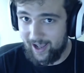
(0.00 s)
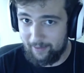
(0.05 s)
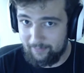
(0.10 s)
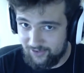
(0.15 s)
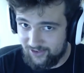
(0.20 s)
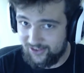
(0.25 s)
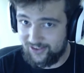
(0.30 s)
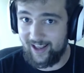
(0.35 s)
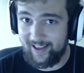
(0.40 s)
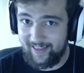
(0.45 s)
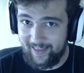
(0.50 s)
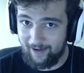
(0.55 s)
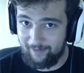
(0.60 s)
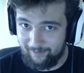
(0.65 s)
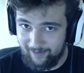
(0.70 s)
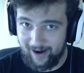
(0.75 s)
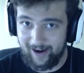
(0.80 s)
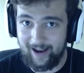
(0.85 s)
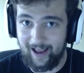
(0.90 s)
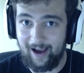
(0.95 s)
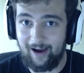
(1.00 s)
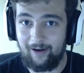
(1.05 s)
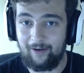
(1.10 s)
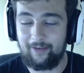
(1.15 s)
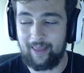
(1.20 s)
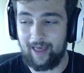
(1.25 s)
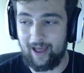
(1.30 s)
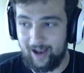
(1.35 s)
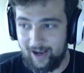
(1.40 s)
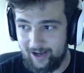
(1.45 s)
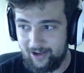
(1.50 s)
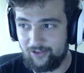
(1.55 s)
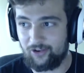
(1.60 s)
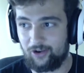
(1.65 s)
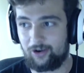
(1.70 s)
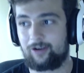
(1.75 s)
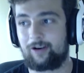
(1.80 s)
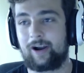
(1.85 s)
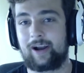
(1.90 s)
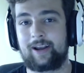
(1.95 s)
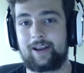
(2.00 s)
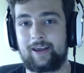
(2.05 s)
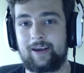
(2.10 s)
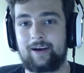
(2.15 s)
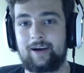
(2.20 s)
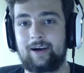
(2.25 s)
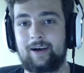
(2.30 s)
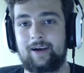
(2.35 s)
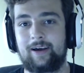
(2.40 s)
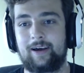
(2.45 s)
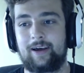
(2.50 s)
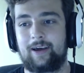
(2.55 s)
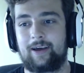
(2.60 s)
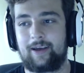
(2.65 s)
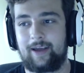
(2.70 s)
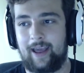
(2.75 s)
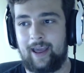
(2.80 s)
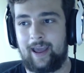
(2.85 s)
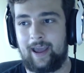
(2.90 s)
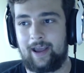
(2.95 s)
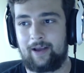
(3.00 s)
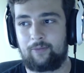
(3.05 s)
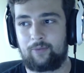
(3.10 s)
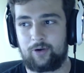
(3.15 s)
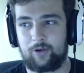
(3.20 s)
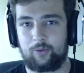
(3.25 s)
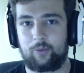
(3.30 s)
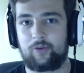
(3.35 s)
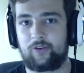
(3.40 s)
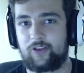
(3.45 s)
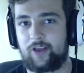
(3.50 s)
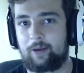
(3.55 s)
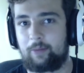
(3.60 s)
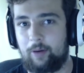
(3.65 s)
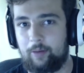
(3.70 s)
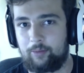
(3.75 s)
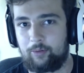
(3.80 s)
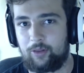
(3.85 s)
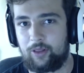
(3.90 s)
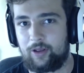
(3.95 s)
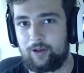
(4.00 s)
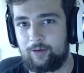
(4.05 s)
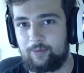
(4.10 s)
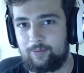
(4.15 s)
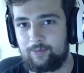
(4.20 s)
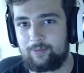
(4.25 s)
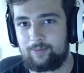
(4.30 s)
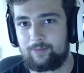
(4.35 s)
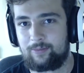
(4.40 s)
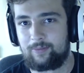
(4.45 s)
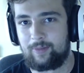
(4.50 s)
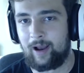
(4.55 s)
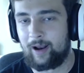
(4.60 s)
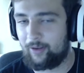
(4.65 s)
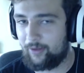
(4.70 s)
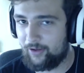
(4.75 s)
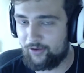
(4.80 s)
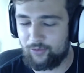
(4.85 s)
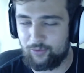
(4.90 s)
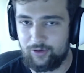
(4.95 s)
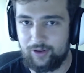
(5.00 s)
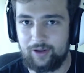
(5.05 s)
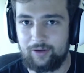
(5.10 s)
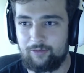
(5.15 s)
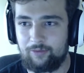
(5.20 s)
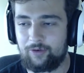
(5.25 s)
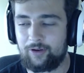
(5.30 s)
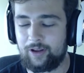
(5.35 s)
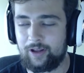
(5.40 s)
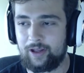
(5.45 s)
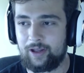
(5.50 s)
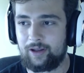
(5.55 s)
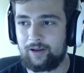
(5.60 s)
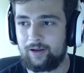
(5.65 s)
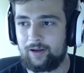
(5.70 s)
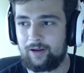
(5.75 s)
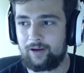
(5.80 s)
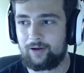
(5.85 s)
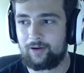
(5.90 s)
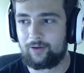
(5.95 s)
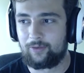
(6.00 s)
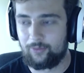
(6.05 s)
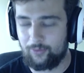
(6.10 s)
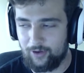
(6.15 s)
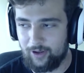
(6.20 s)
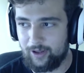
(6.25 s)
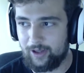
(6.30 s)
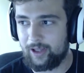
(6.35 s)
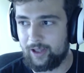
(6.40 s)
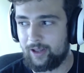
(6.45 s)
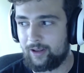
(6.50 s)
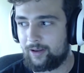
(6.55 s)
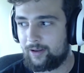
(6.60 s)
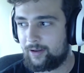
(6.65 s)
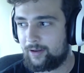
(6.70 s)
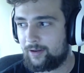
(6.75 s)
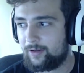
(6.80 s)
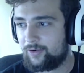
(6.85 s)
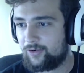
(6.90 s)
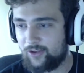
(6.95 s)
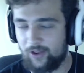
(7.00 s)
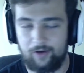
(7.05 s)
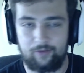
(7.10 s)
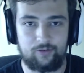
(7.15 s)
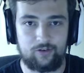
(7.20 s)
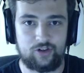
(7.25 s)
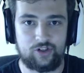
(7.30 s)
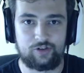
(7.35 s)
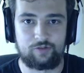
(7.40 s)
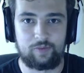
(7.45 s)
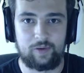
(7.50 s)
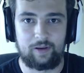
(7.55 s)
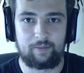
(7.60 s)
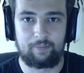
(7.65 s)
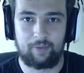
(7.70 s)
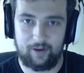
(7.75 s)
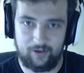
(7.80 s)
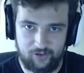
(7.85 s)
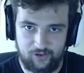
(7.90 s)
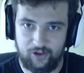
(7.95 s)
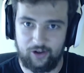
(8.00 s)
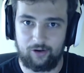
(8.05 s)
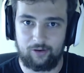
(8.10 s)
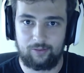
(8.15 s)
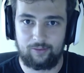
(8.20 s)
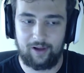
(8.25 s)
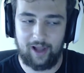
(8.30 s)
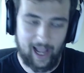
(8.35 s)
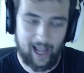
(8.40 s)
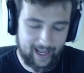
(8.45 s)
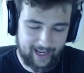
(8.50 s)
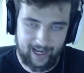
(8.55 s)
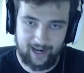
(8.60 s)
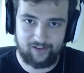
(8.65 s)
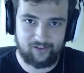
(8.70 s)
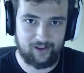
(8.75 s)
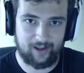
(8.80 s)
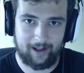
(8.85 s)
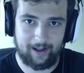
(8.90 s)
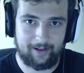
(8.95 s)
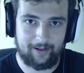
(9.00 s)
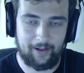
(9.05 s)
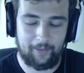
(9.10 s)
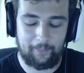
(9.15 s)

saying that right now, that it is our idea, and we're the ones that came up with it. I know that's really, really, really selfish of me, but still, I gotta stake a claim.